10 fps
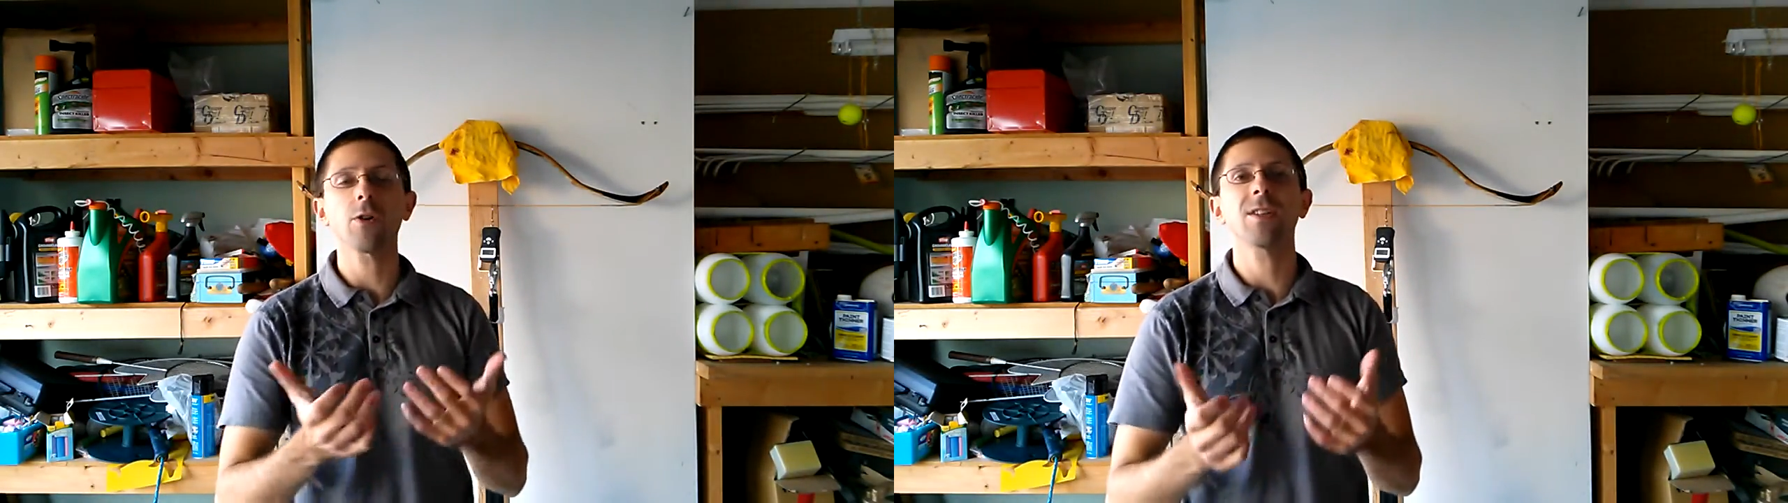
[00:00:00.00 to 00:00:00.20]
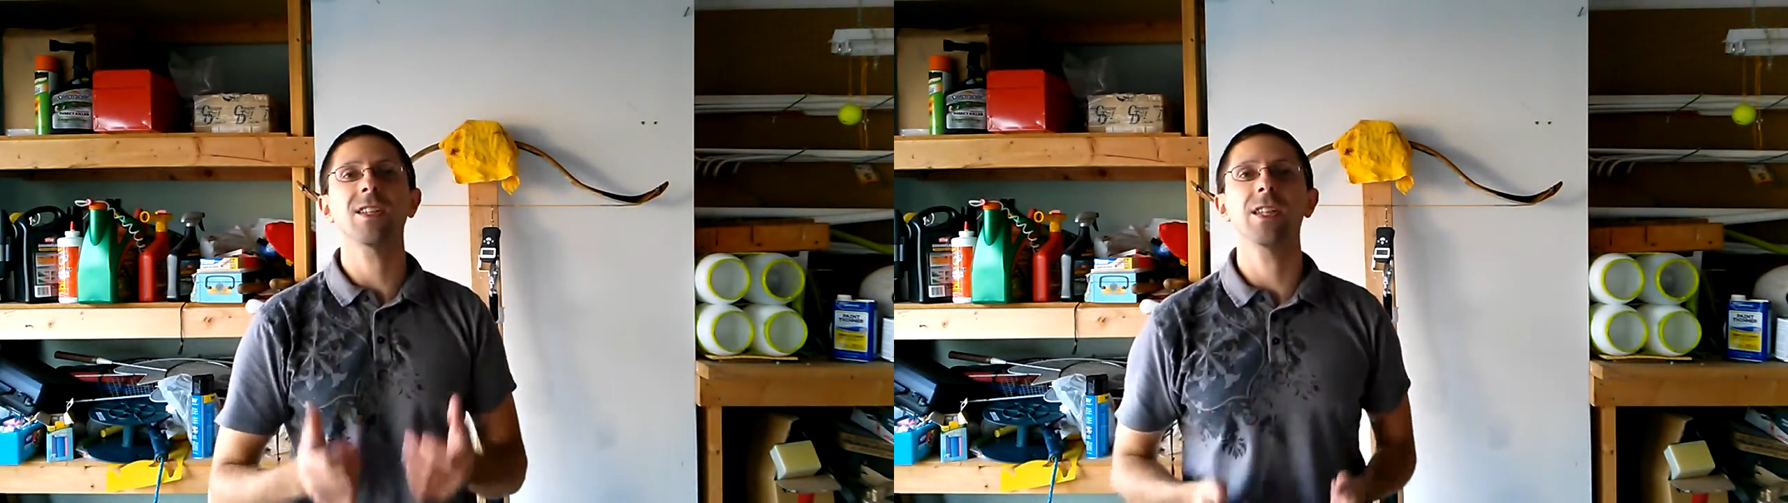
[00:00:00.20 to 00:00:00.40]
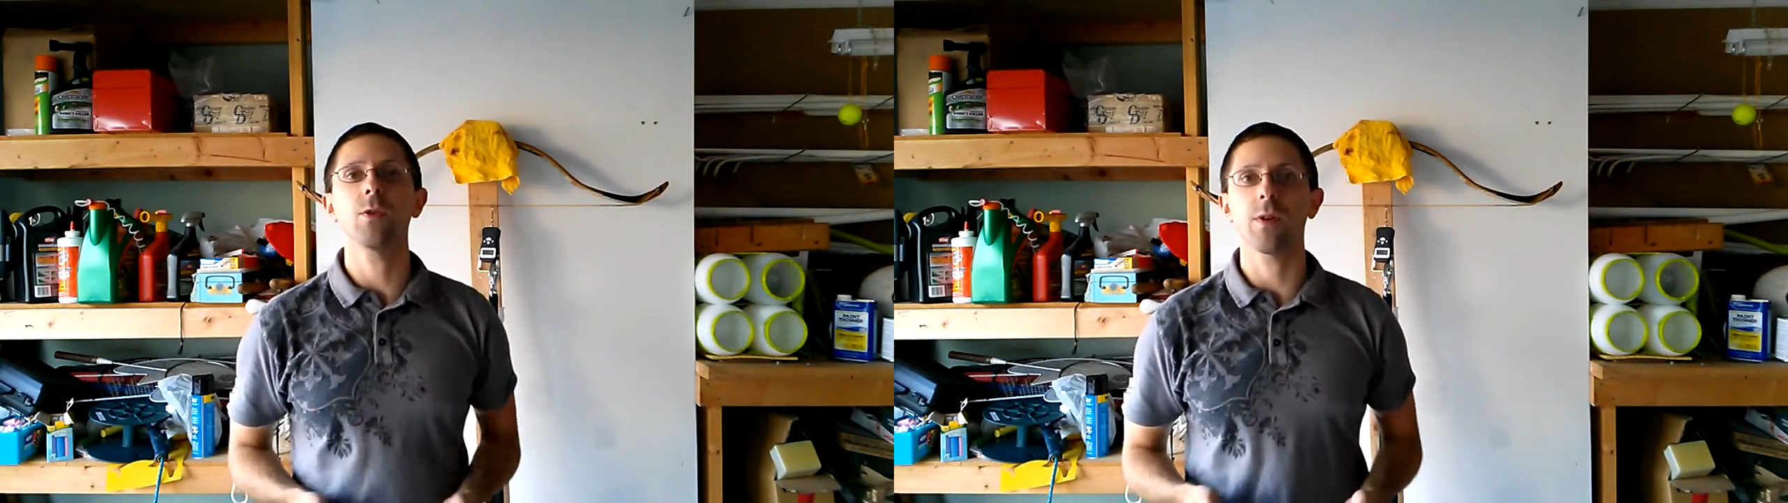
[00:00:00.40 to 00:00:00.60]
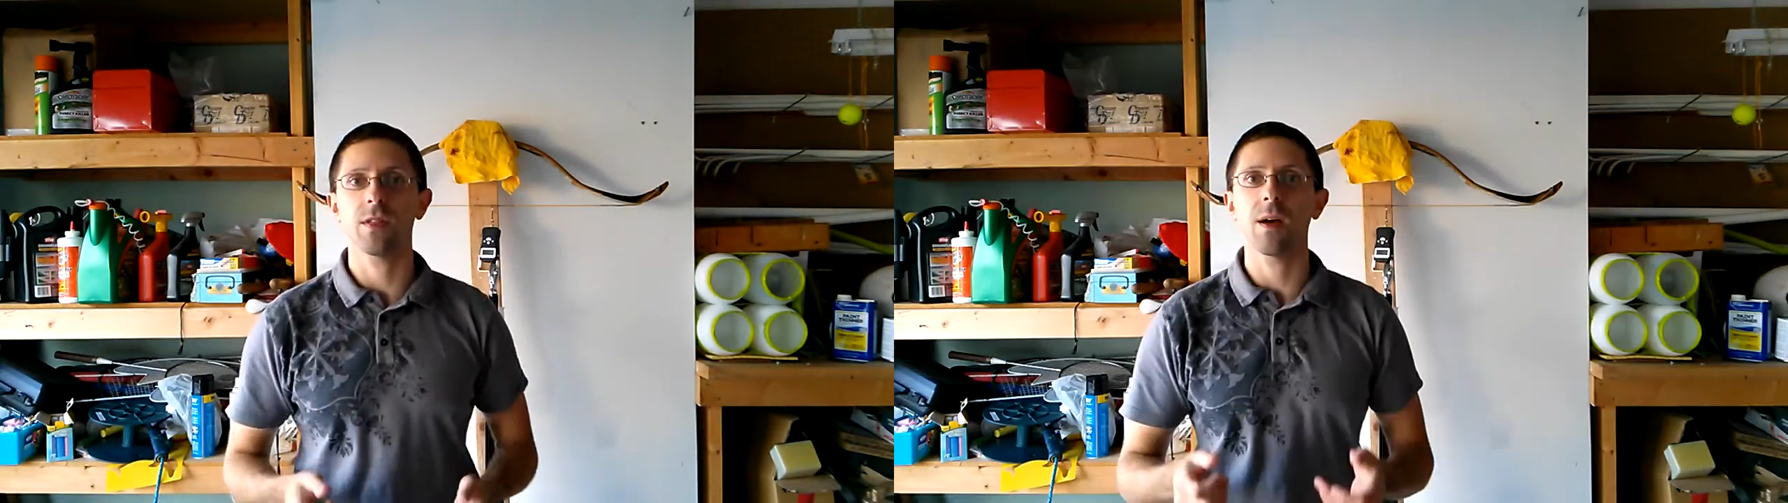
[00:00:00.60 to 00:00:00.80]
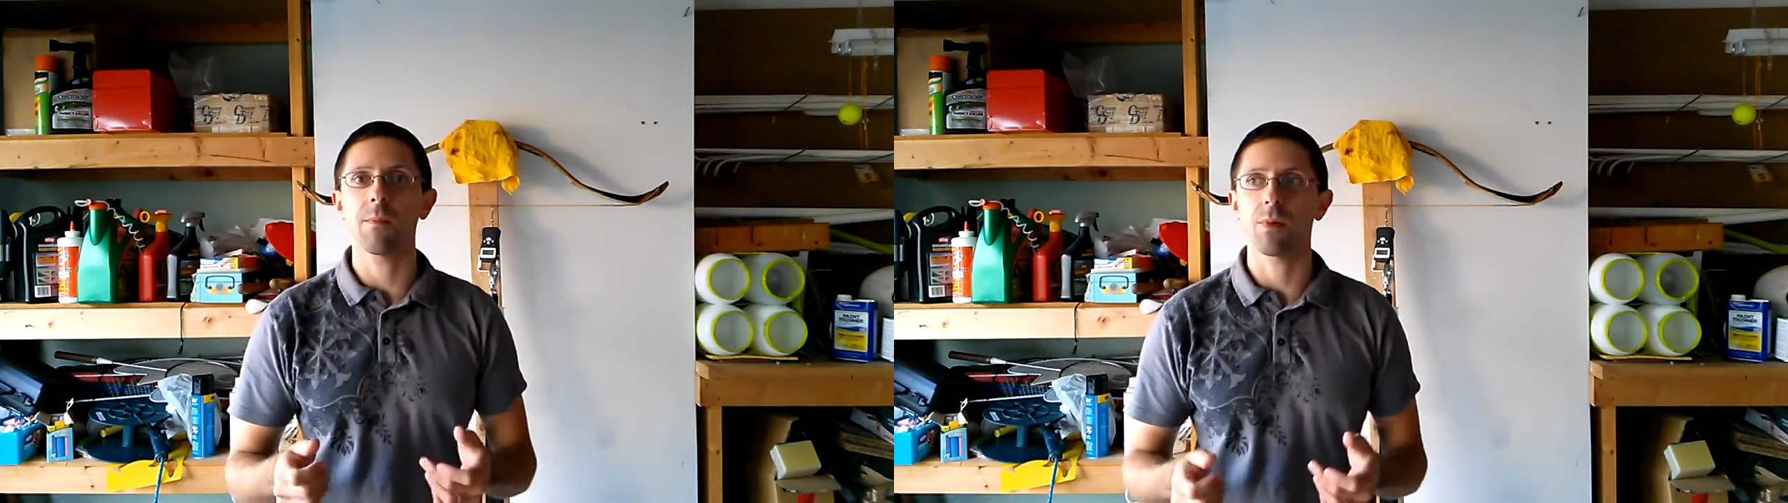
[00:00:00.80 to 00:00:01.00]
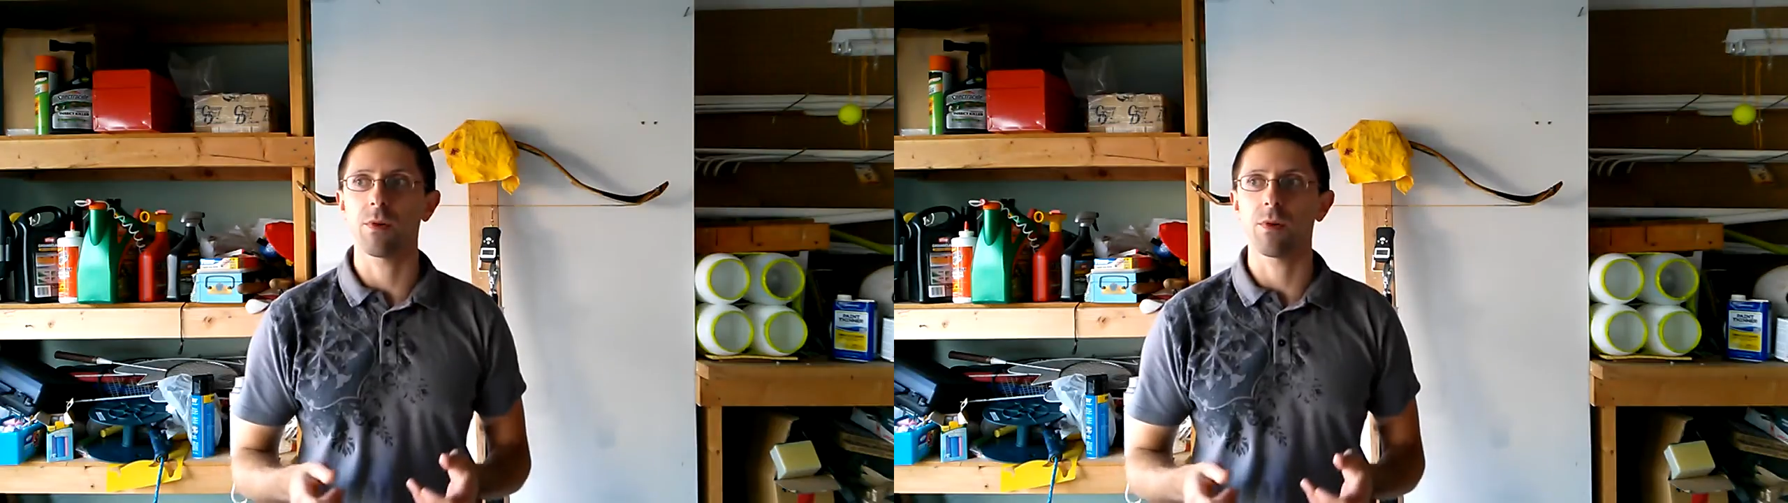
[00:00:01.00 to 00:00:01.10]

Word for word: to deal with number